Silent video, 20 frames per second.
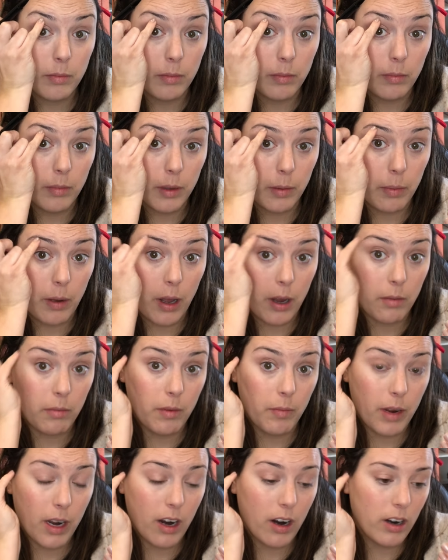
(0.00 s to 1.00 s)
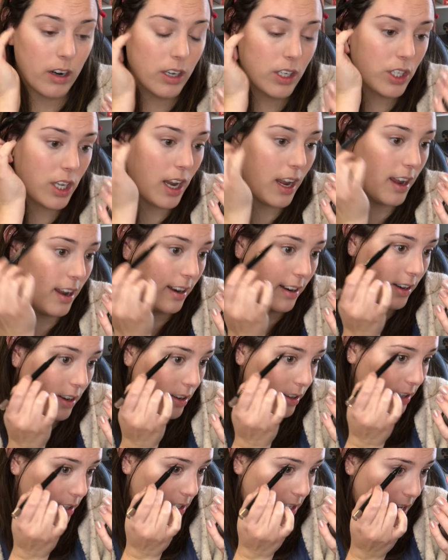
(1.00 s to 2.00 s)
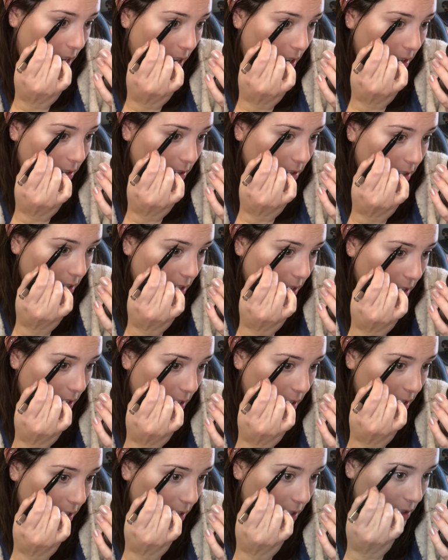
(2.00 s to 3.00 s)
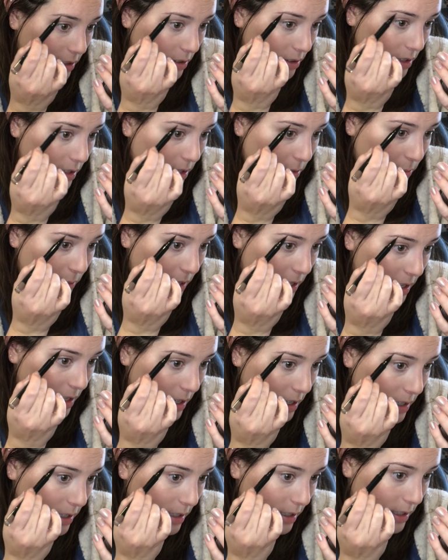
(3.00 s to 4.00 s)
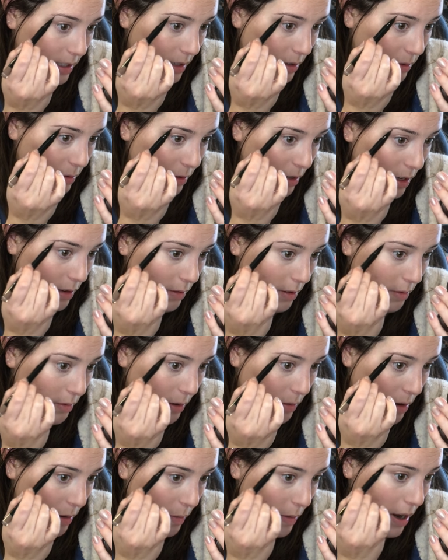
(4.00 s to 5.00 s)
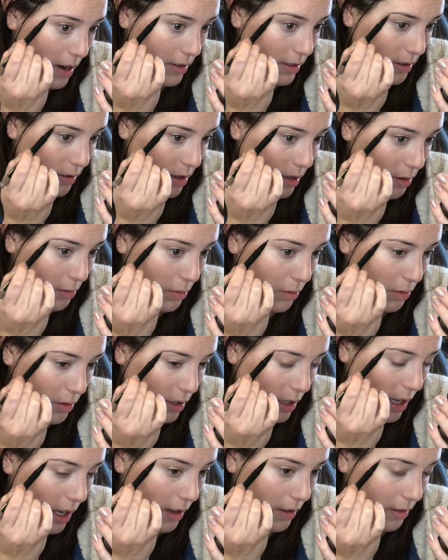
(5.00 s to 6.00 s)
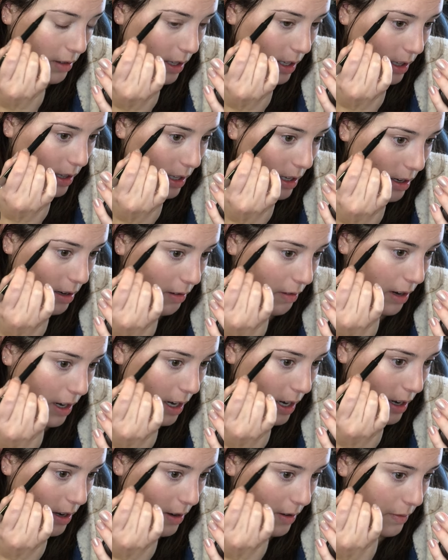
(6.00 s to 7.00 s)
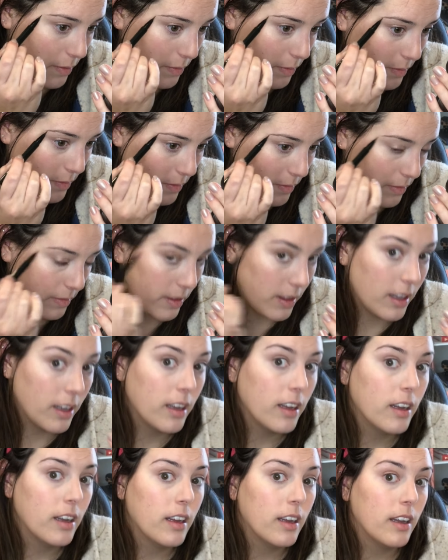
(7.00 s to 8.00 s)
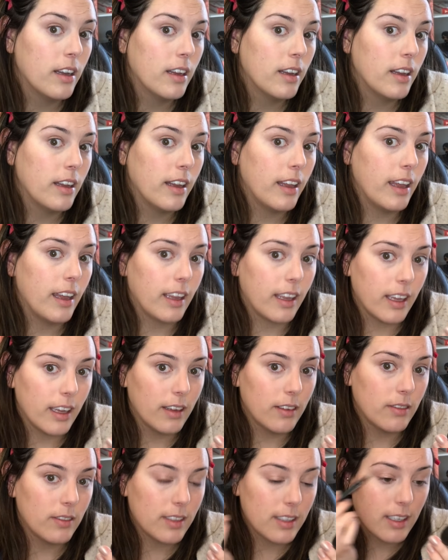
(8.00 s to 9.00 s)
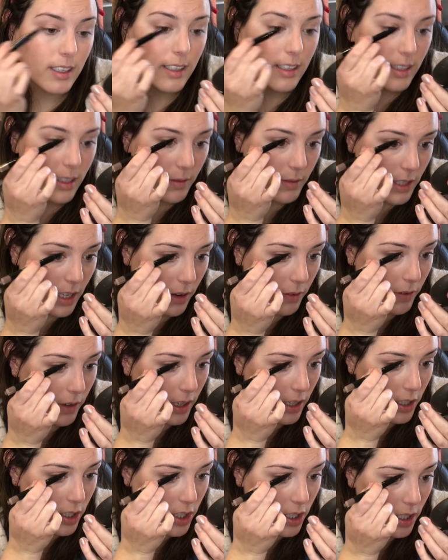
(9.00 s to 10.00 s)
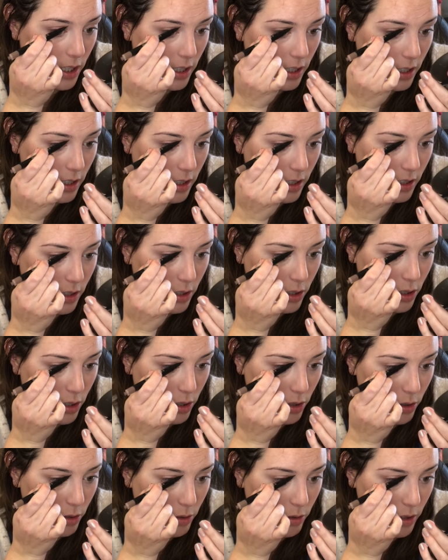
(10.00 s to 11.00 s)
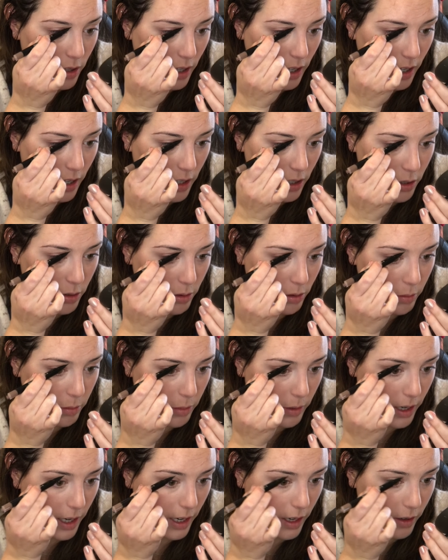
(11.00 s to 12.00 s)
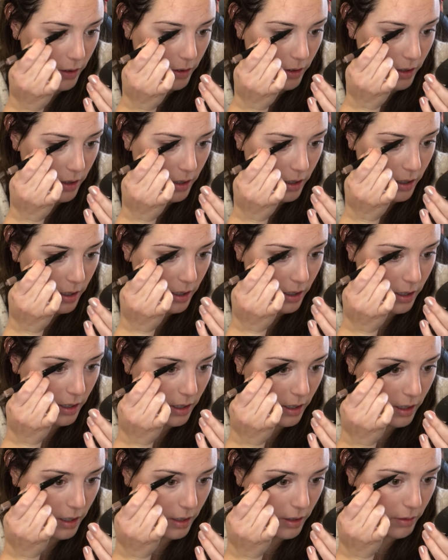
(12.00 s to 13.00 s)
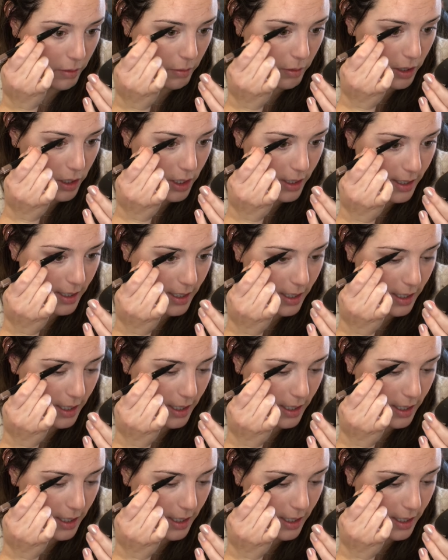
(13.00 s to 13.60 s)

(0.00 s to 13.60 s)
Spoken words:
of my arch and on the tail. And I do this because even when my brows are unruly, like they are right now, it gives some definition to the actual brow, which is